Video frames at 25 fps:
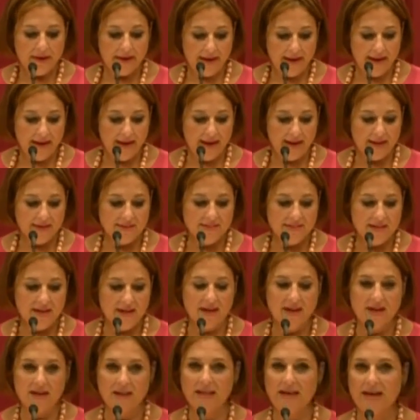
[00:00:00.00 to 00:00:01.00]
And
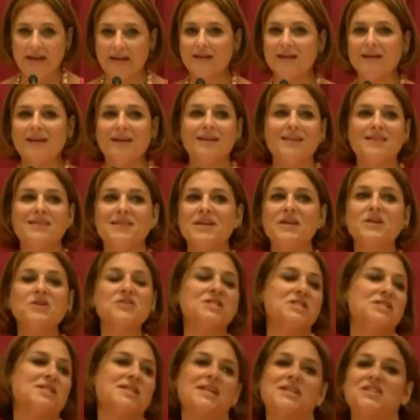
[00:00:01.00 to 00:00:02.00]
like, they're
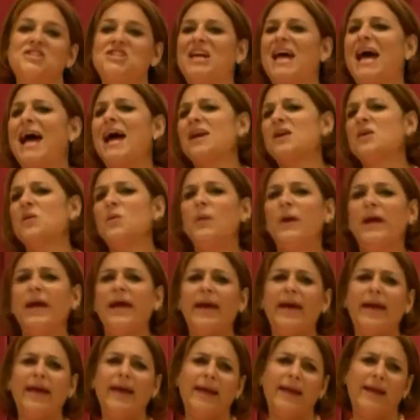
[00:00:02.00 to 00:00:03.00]
just like chatting
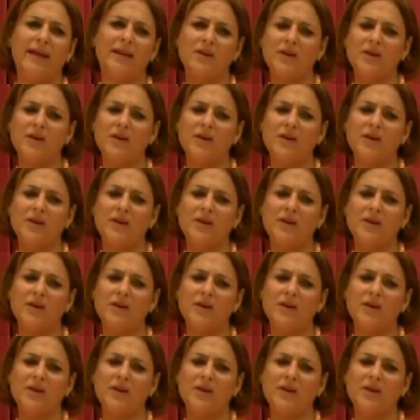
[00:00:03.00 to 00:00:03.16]
away,